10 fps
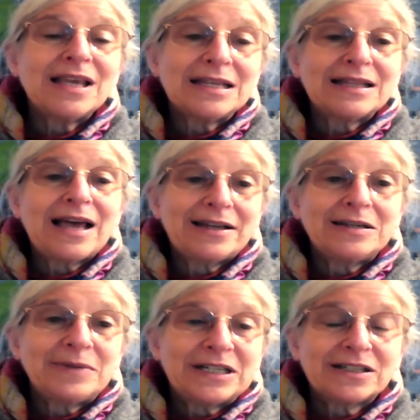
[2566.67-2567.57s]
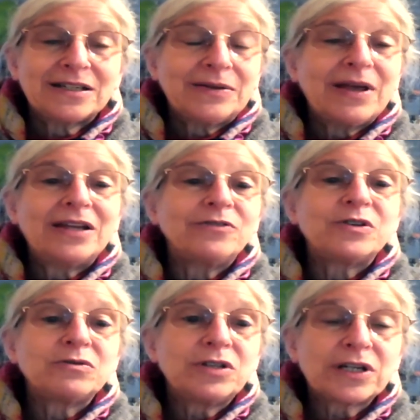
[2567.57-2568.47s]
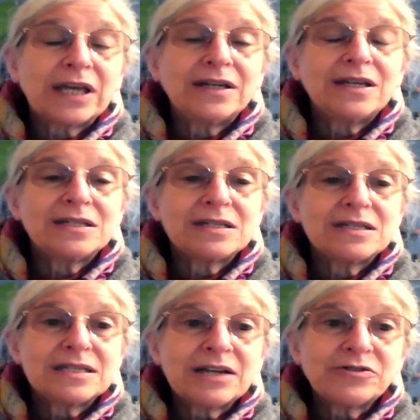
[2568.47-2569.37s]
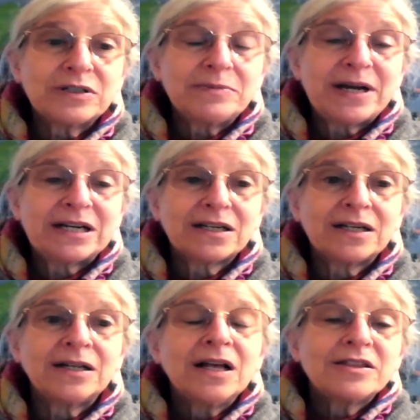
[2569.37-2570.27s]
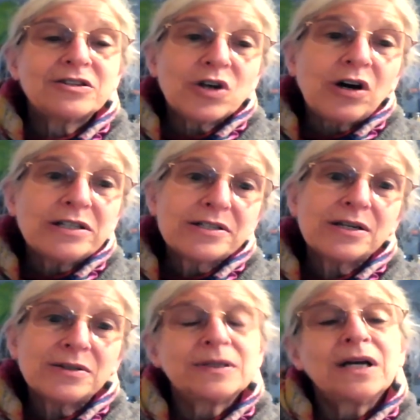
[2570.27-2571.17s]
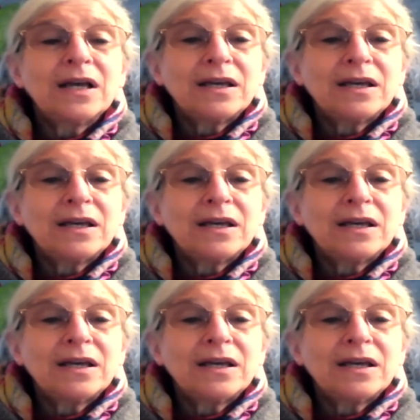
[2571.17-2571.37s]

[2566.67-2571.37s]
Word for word: in Latin America. And if you look at in Central America, there's also,